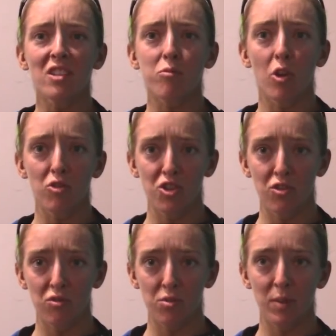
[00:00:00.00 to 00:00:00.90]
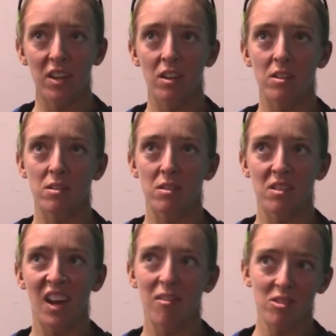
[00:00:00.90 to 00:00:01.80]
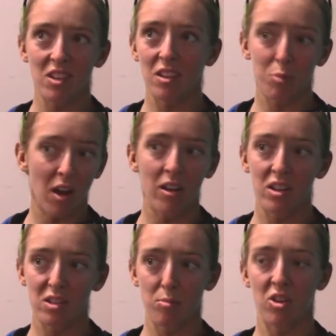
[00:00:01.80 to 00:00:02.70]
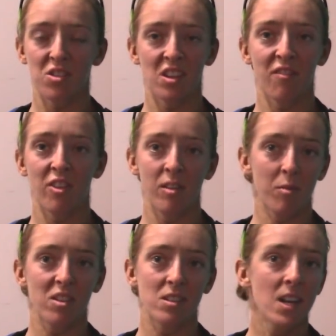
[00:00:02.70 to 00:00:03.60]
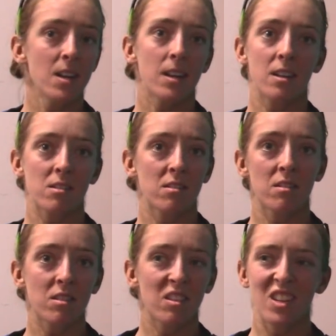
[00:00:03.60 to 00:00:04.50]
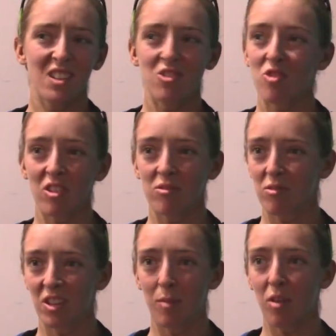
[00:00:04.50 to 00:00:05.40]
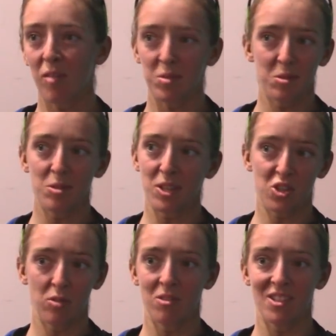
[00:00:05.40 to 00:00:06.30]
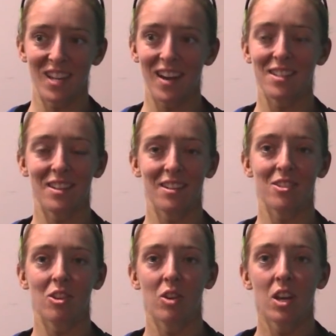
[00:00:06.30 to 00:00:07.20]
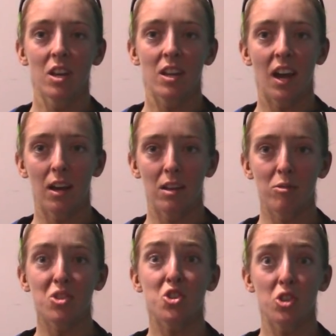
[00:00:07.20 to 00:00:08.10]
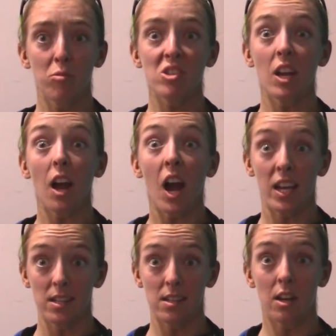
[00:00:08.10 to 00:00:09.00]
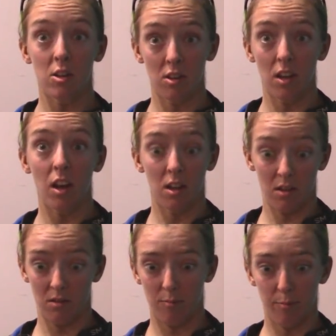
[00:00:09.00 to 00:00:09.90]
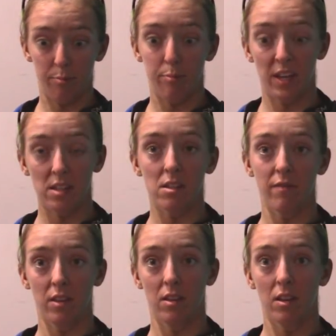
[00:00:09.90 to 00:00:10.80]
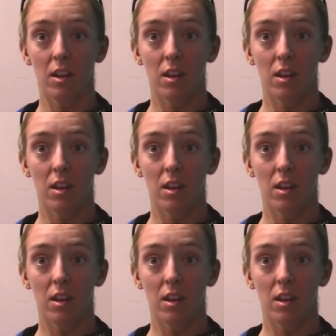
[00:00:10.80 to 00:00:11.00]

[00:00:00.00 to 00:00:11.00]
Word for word: his road shoes because that was like probably the smartest thing for him because he doesn't he struggles with knee problems especially with his accident. So yeah, it was it was like ice under the on the base of the